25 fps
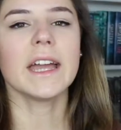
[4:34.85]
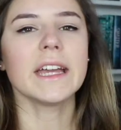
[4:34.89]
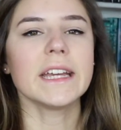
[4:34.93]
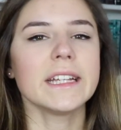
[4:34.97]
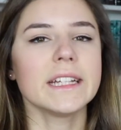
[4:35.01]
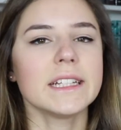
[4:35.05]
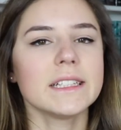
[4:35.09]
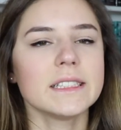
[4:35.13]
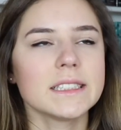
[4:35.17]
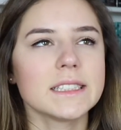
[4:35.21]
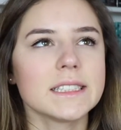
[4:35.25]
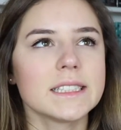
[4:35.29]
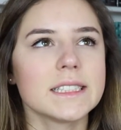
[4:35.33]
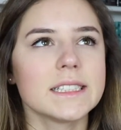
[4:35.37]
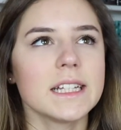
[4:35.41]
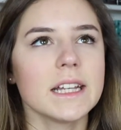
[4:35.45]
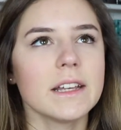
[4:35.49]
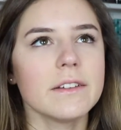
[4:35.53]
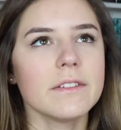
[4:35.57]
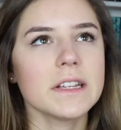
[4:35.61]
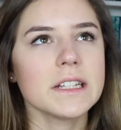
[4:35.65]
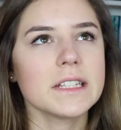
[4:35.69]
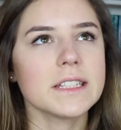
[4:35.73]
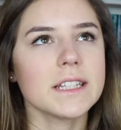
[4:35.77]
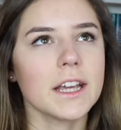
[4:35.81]
And
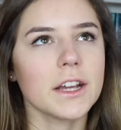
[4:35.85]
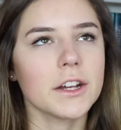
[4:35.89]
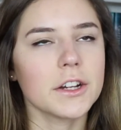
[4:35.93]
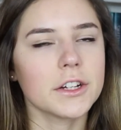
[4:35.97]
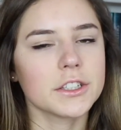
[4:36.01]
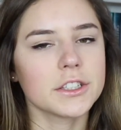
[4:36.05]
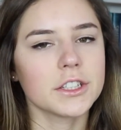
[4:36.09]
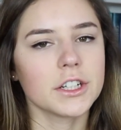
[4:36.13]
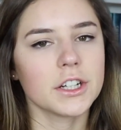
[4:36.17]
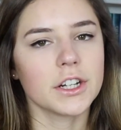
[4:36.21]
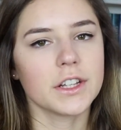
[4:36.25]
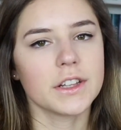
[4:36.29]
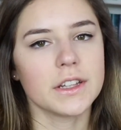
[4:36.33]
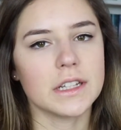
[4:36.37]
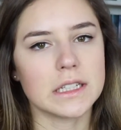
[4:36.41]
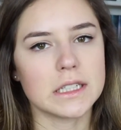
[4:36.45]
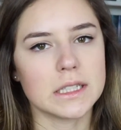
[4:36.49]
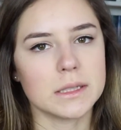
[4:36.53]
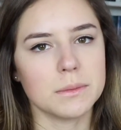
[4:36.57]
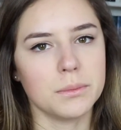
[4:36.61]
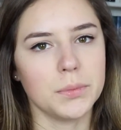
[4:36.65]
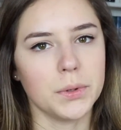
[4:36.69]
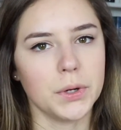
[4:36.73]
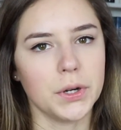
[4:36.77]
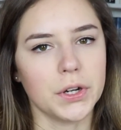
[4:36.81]
Stevie's character in
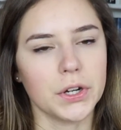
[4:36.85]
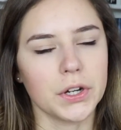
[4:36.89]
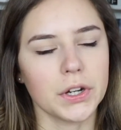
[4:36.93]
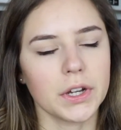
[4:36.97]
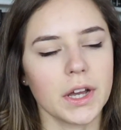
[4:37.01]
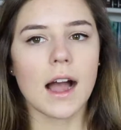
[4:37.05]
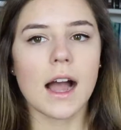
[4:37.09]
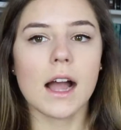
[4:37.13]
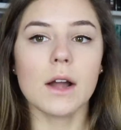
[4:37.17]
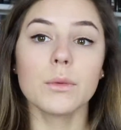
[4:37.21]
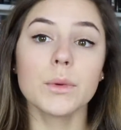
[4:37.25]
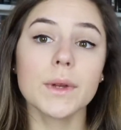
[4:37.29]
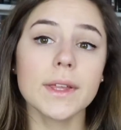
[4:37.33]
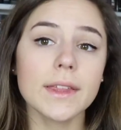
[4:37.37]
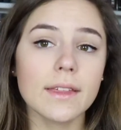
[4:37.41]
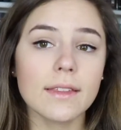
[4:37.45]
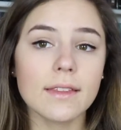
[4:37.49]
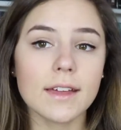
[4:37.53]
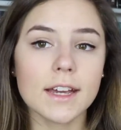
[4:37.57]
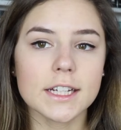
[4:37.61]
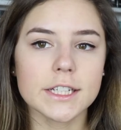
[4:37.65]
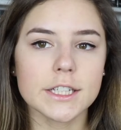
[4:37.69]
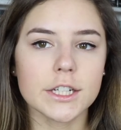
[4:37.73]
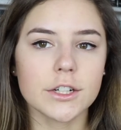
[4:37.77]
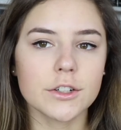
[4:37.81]
this book, I really
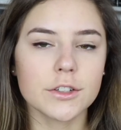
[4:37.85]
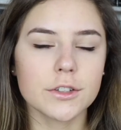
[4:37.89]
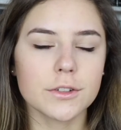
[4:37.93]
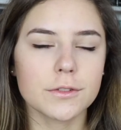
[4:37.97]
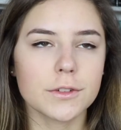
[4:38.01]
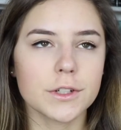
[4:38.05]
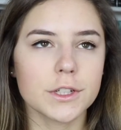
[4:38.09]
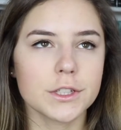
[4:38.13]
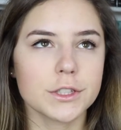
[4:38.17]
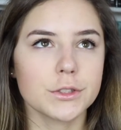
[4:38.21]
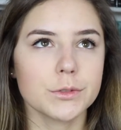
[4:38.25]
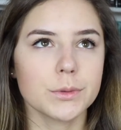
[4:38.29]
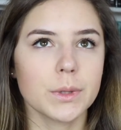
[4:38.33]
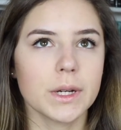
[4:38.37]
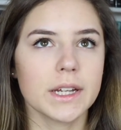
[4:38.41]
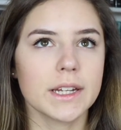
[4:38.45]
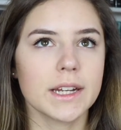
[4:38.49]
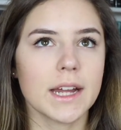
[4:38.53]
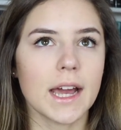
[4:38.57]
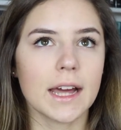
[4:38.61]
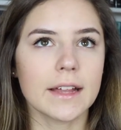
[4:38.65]
liked her in the first one.